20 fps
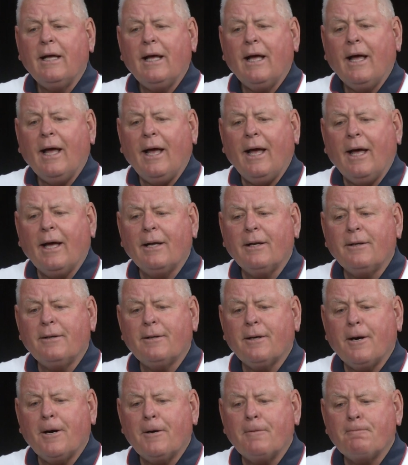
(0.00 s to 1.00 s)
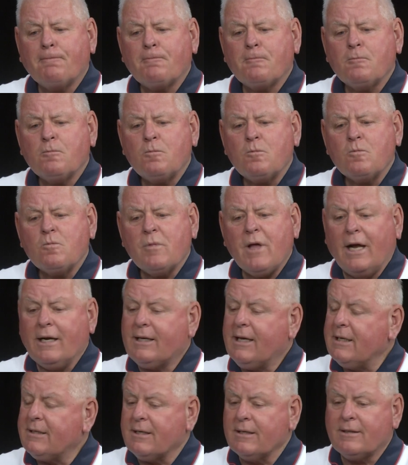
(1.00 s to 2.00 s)
Yeah. And
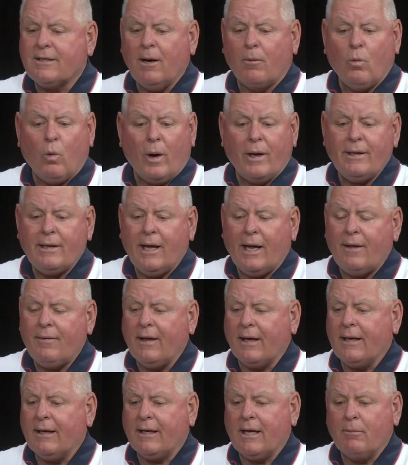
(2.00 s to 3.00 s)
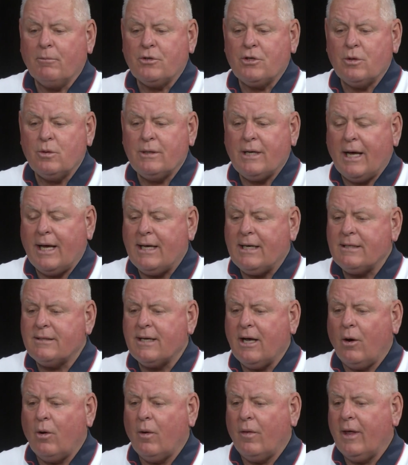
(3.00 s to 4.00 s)
kids can come one day, they can come 2 days,
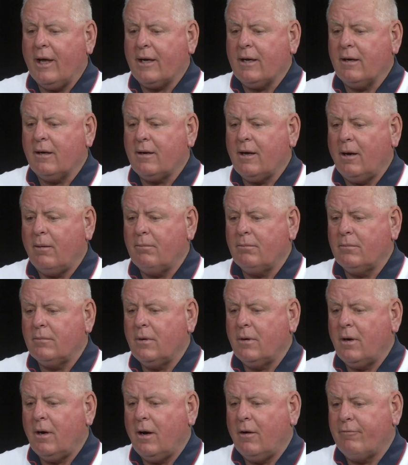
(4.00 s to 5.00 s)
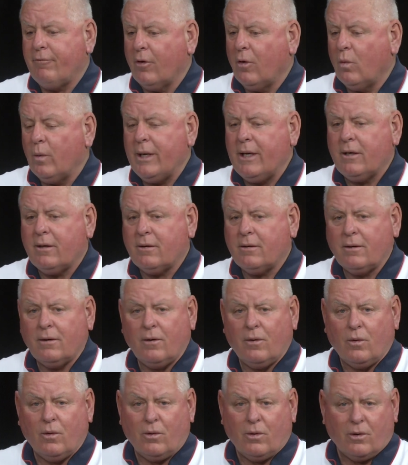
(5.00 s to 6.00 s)
or they can come for a week
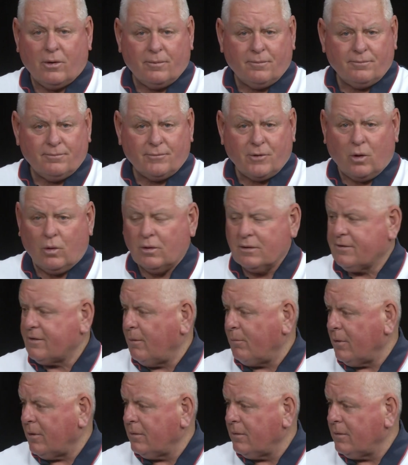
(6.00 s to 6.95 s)
or the whole summer.